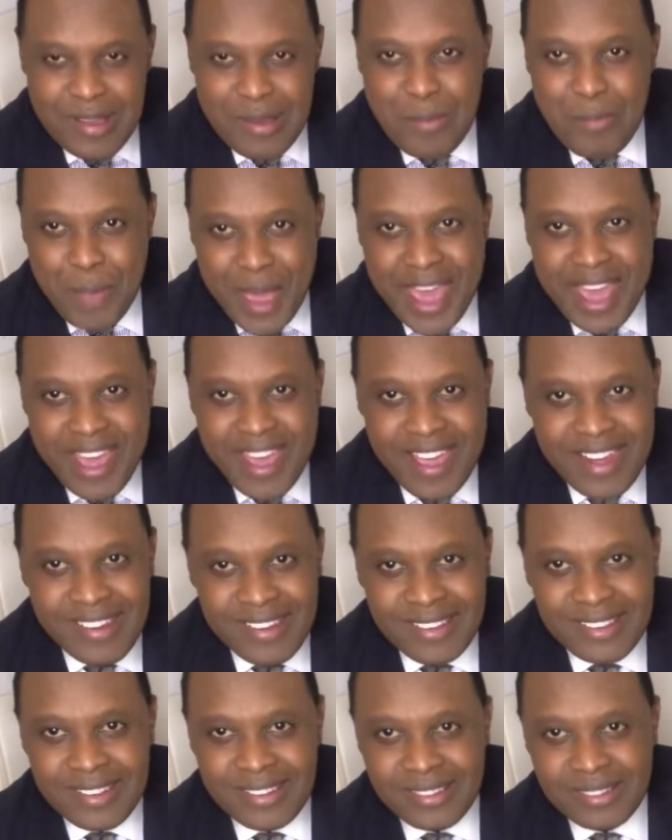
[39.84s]

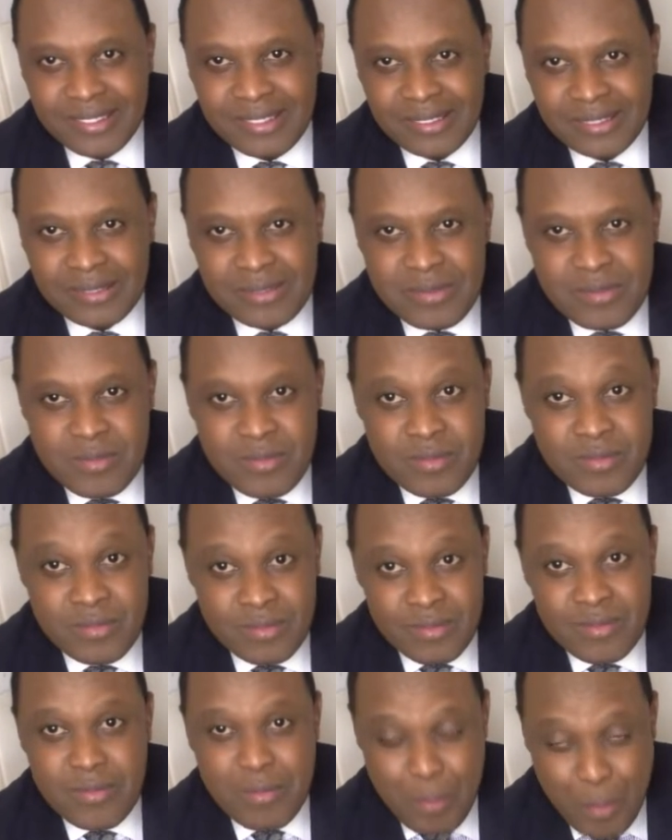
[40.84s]
men,
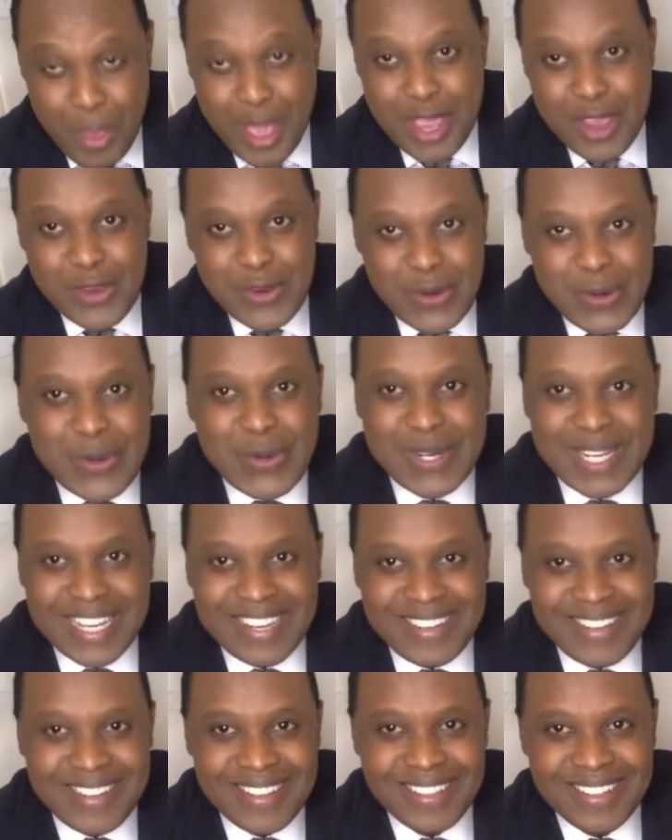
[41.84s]
me
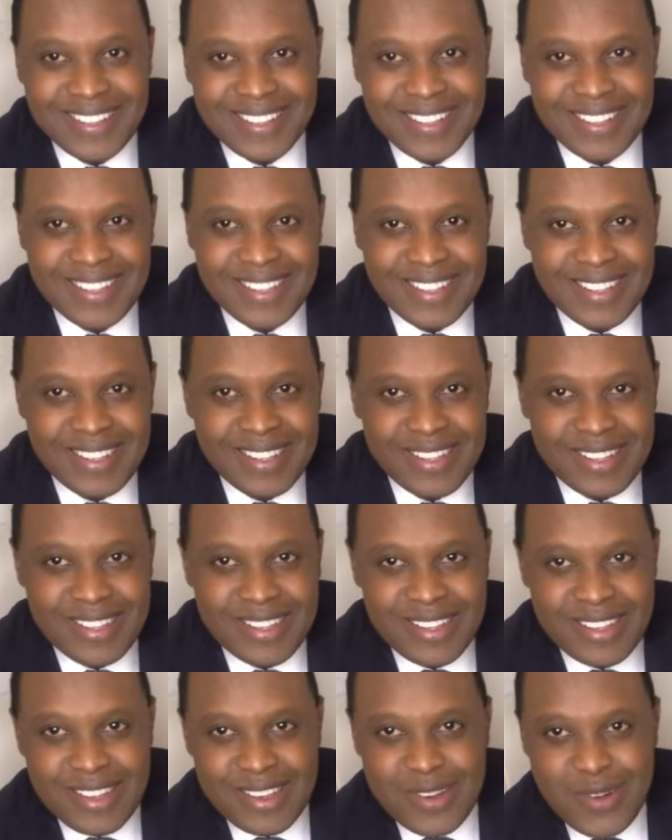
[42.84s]
included,
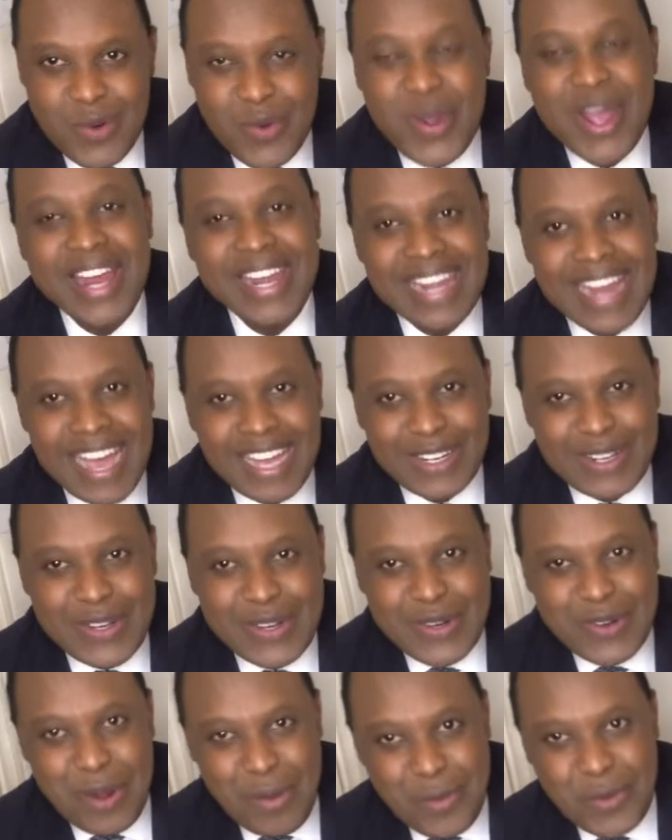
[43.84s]
we are not
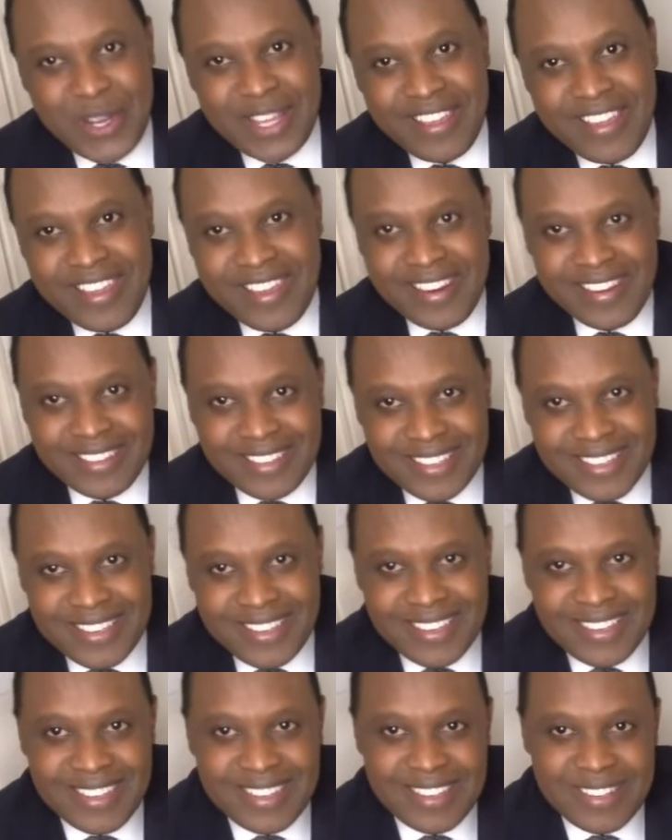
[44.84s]
good communicators.
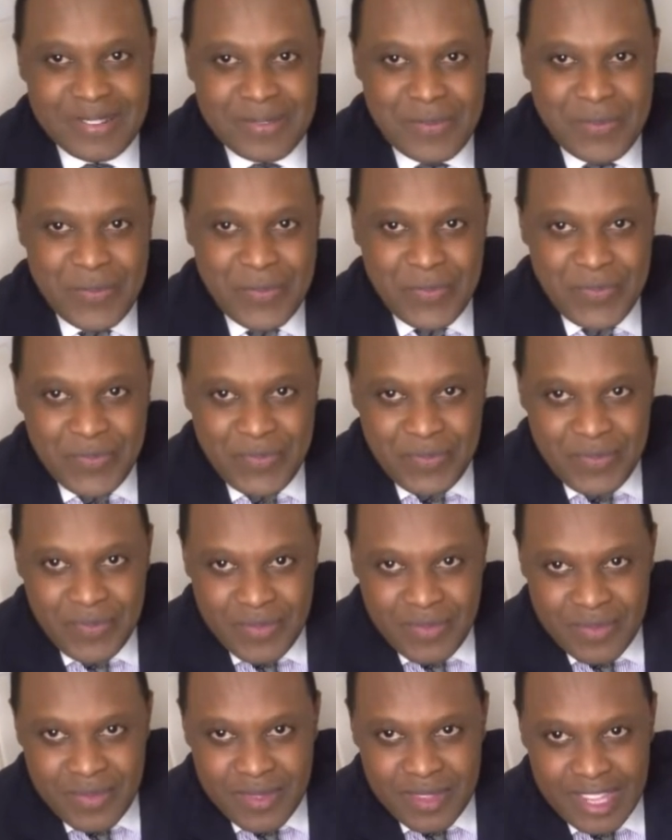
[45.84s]

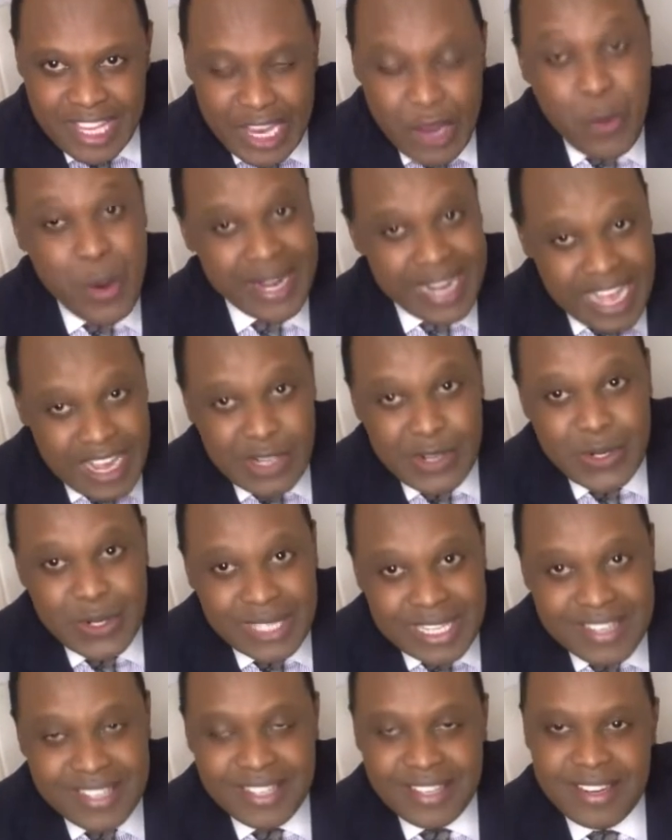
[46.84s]
And we're not
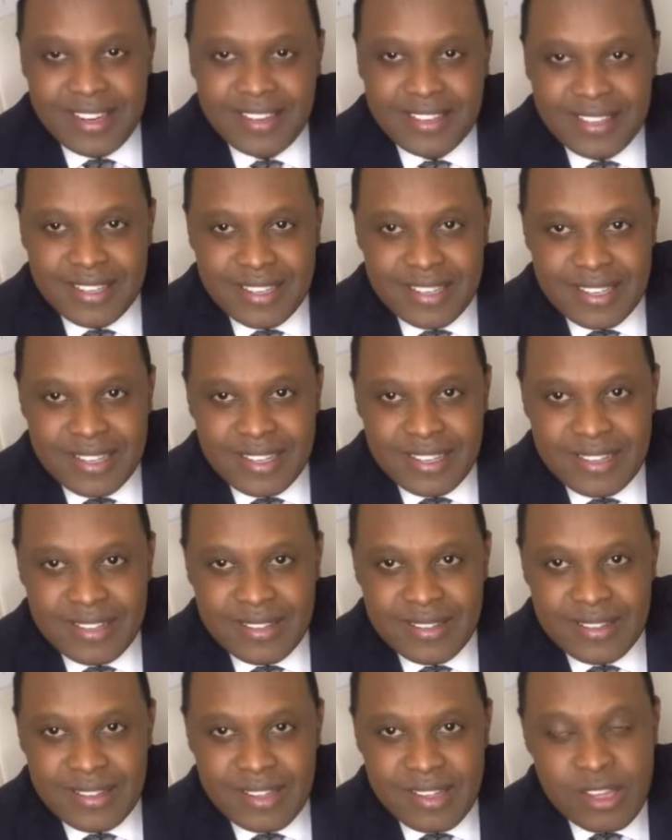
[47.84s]
good listeners.
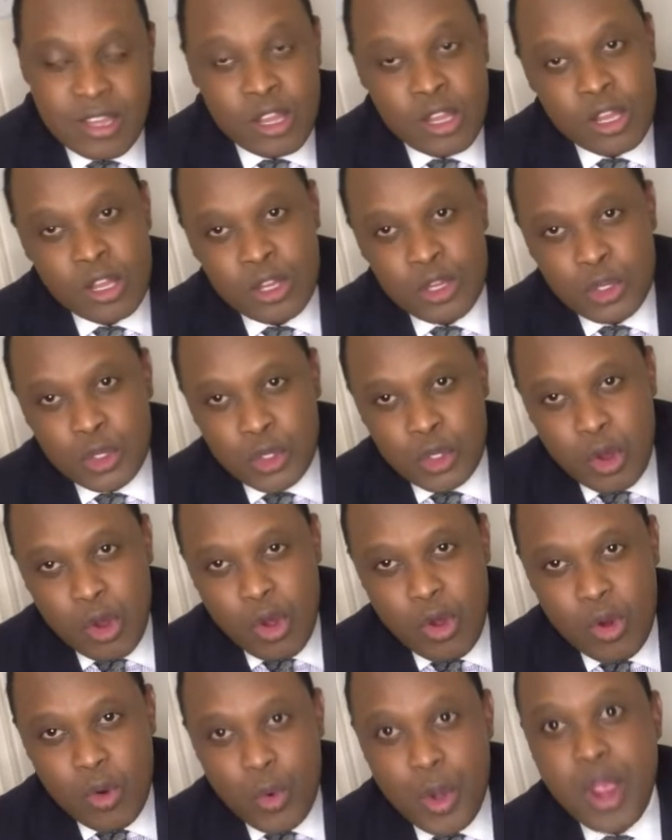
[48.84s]

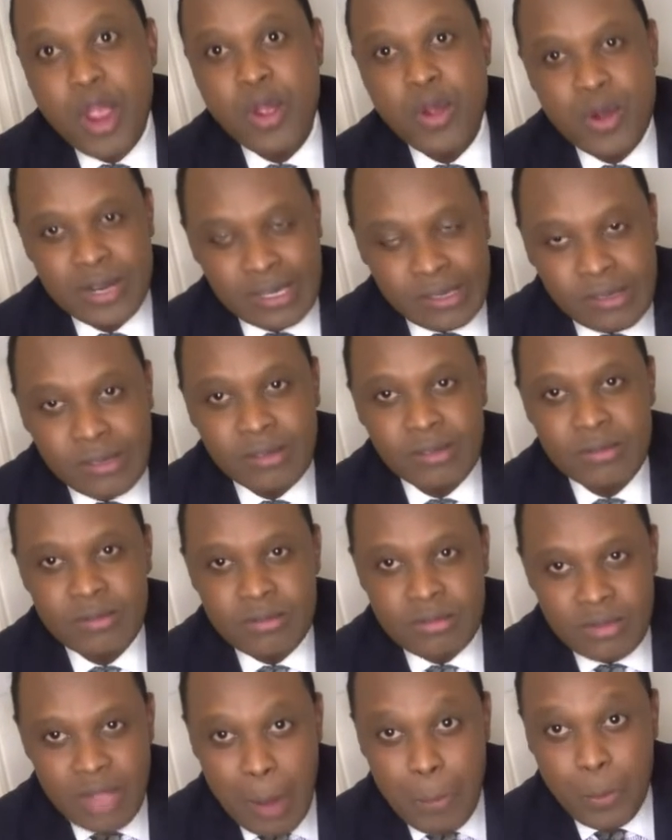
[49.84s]
So we will
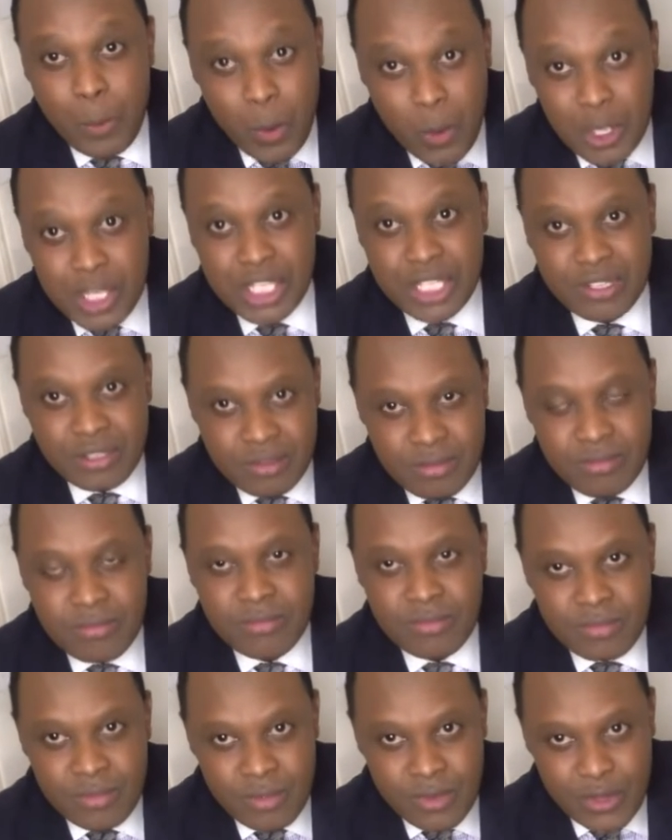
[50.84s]
approach
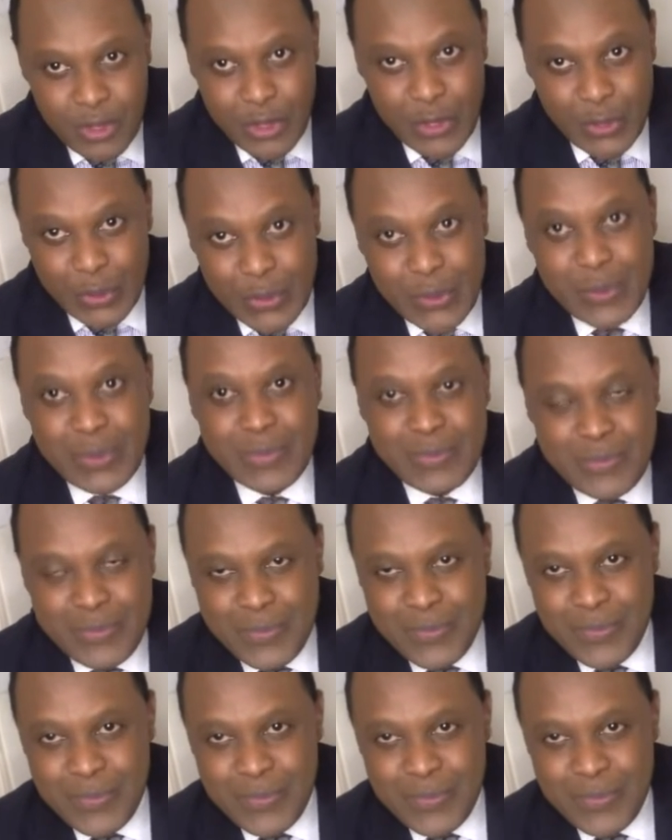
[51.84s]
you,